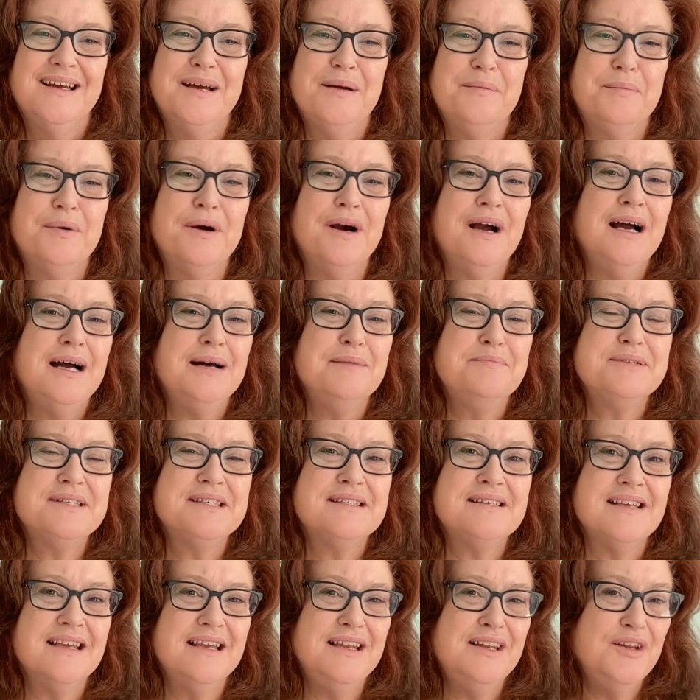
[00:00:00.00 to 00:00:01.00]

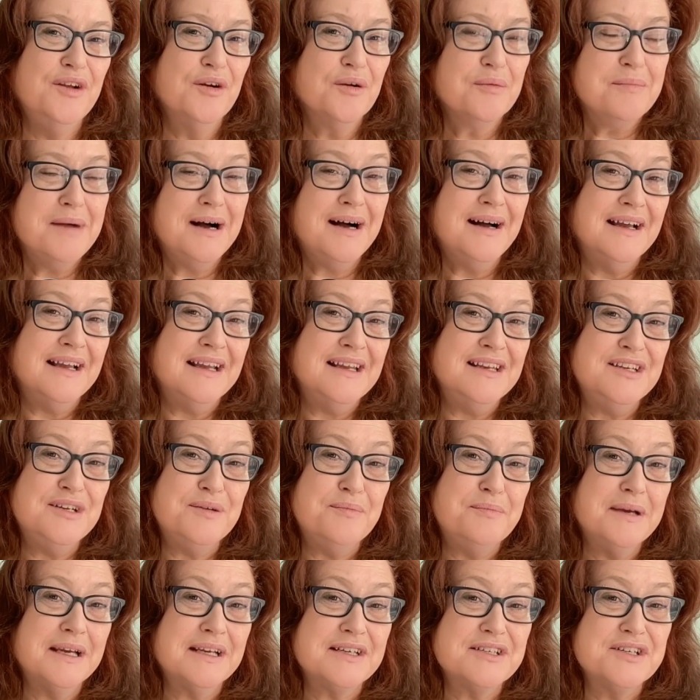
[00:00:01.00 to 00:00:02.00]
Perhaps in your mind, you
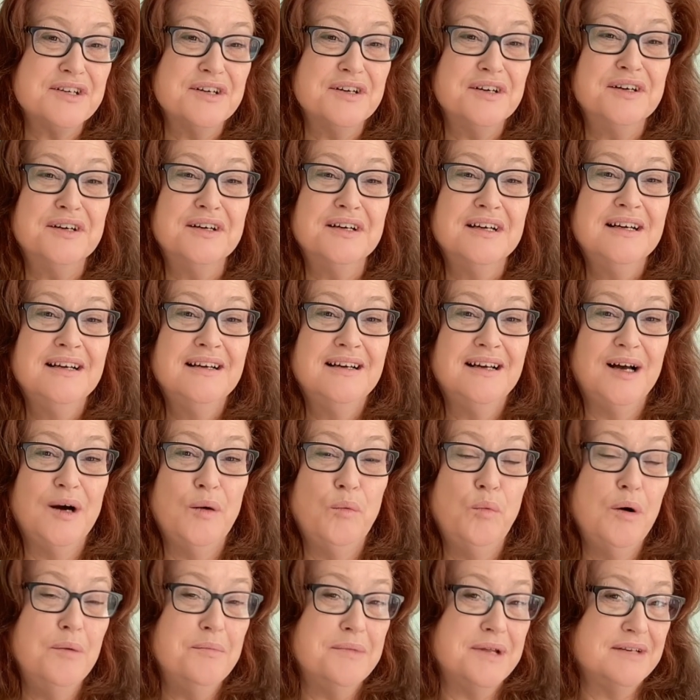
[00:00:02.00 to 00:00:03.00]
picture a
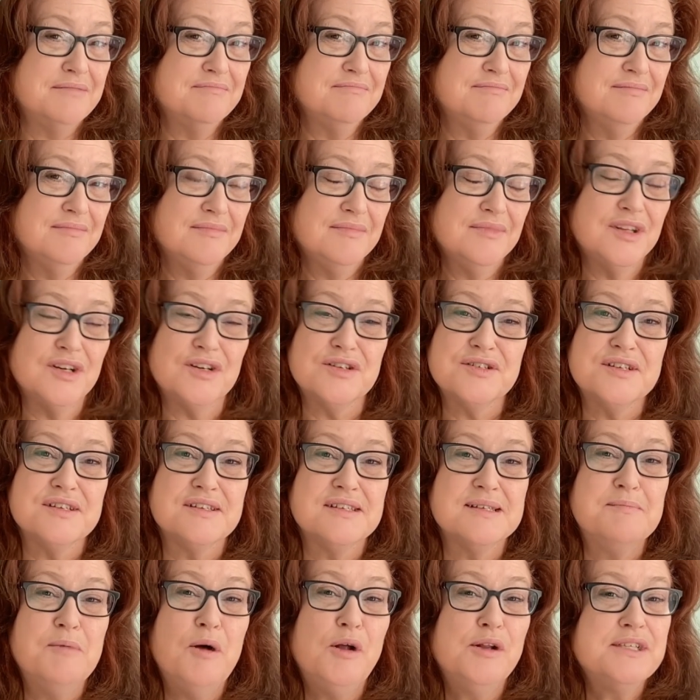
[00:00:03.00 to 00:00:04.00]
woman. There's a
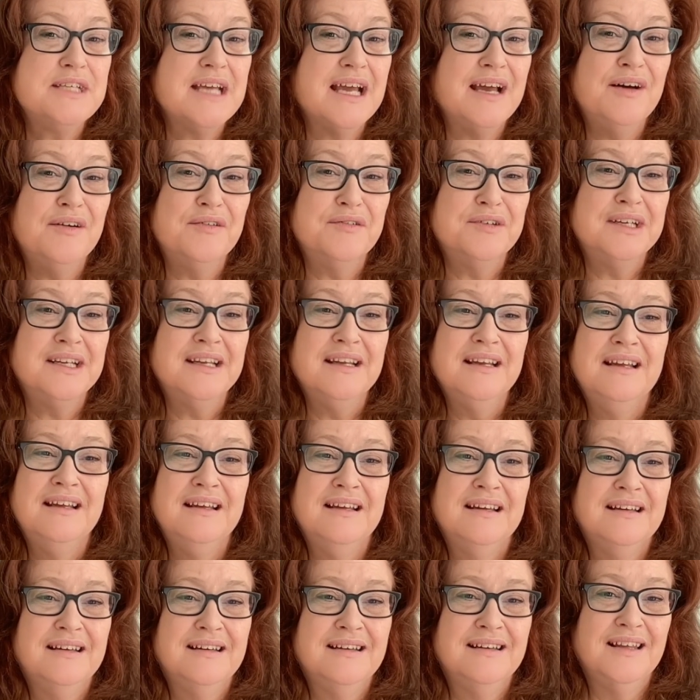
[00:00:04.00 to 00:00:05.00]
small town.
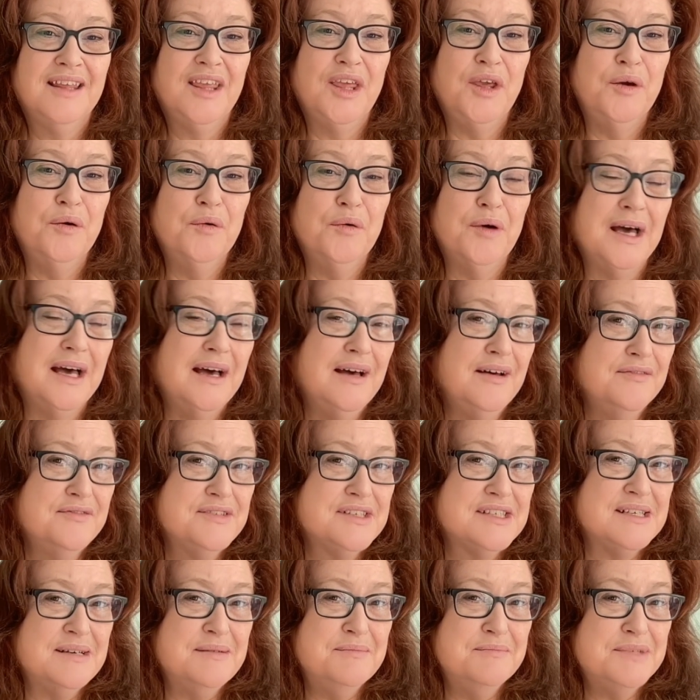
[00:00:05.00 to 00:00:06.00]
You have
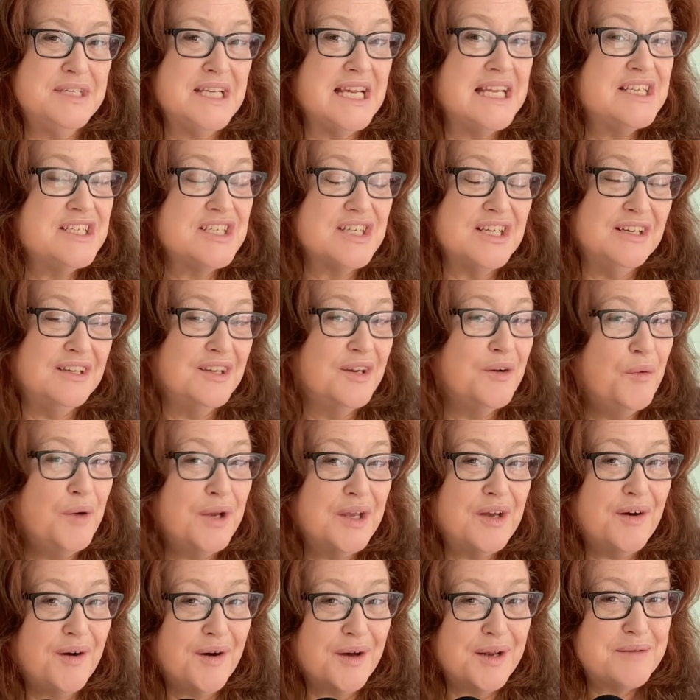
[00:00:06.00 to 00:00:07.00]
some tension
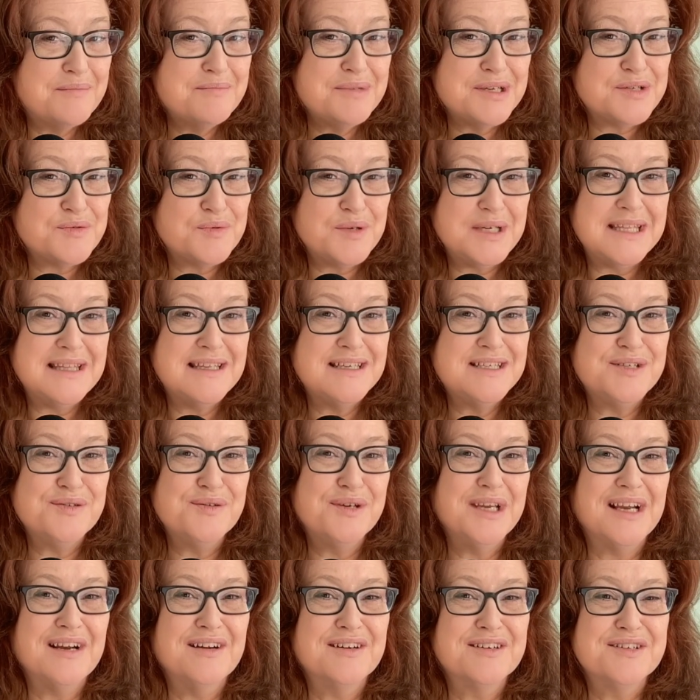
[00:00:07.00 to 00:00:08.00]
going on between the two
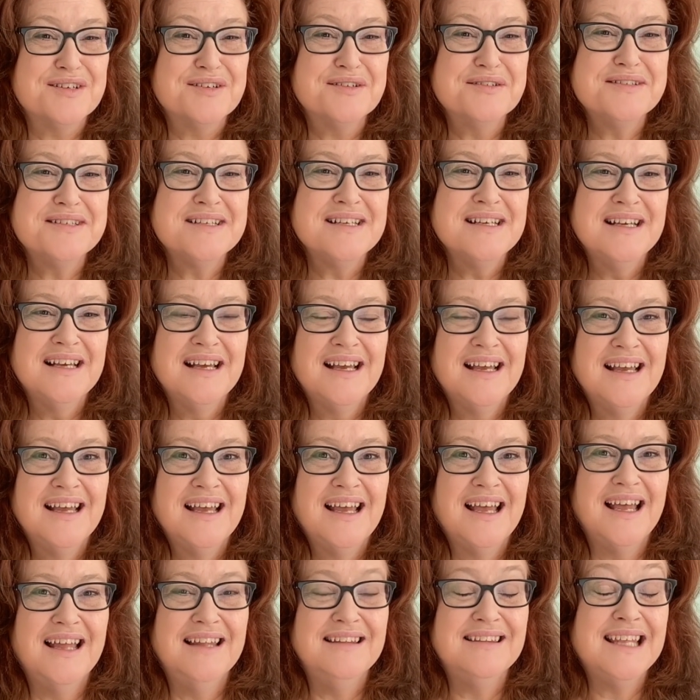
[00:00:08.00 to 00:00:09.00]
characters,
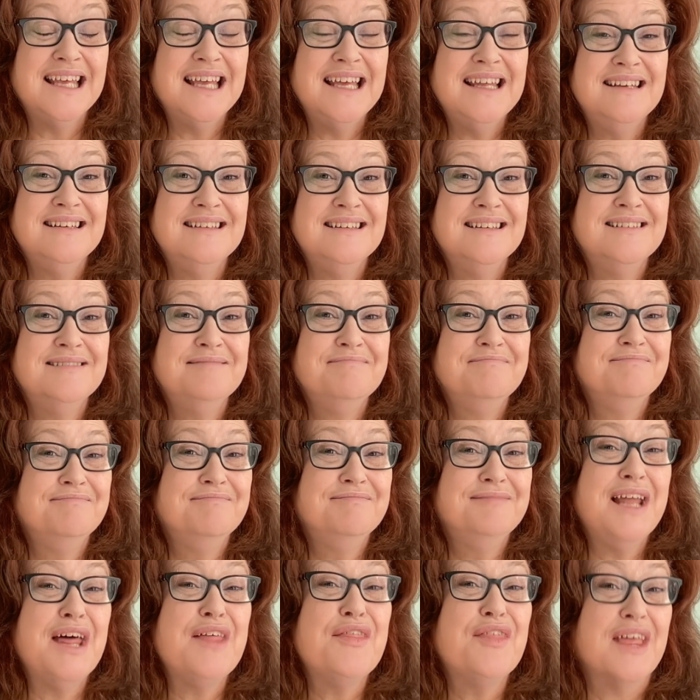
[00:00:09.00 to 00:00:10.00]
and then
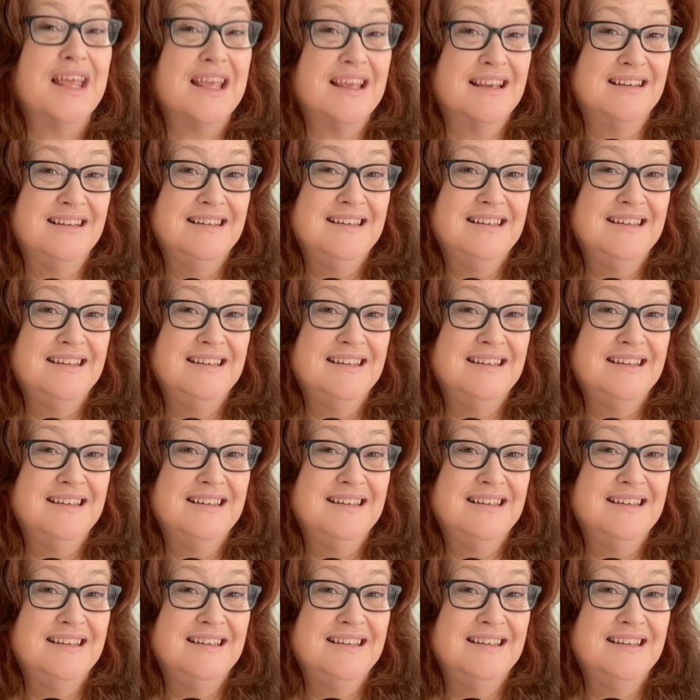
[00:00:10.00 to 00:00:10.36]
nothing.